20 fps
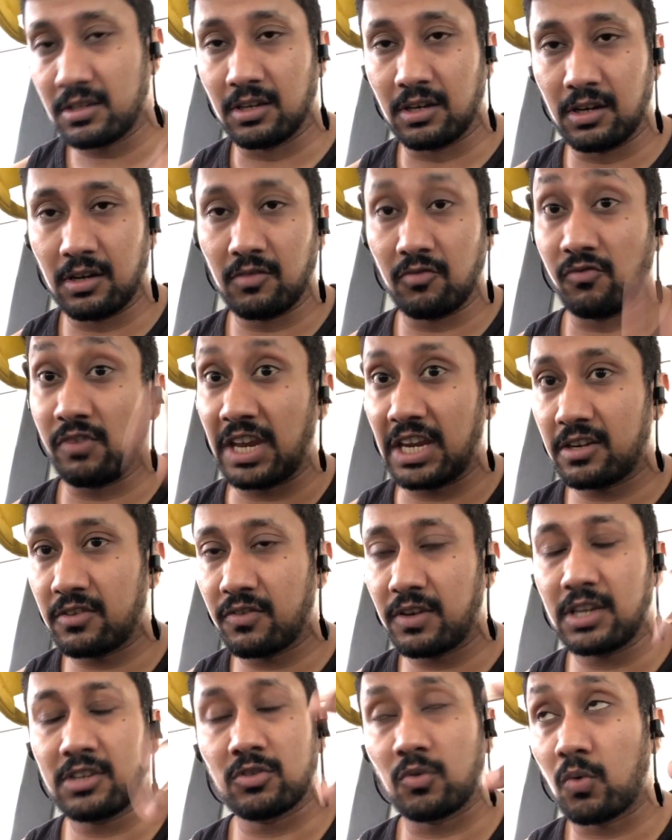the weight
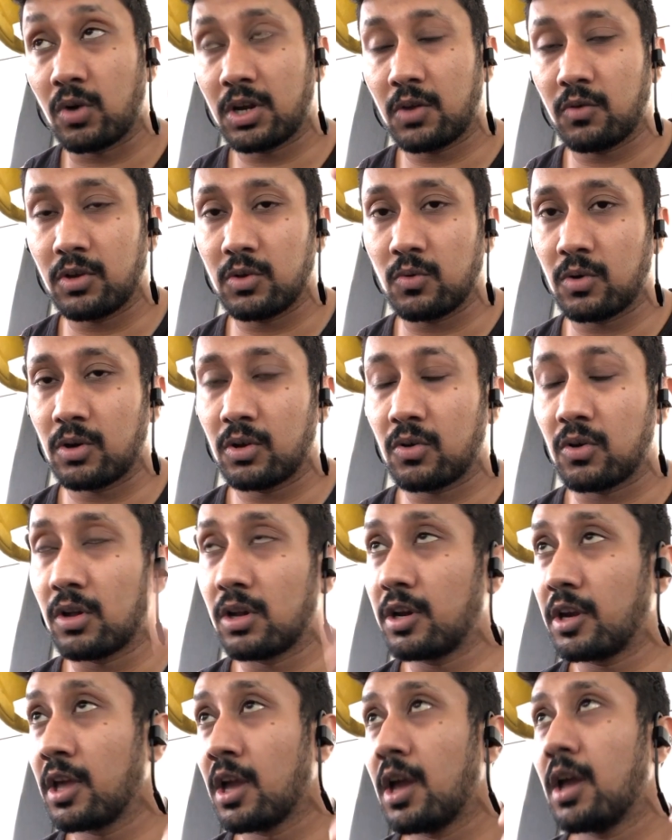face or whatever you want to call
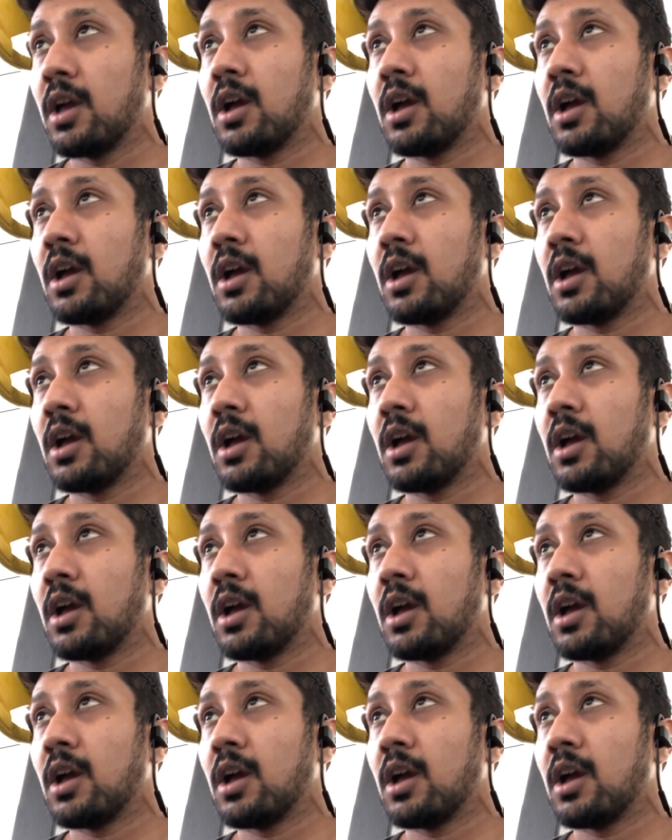it.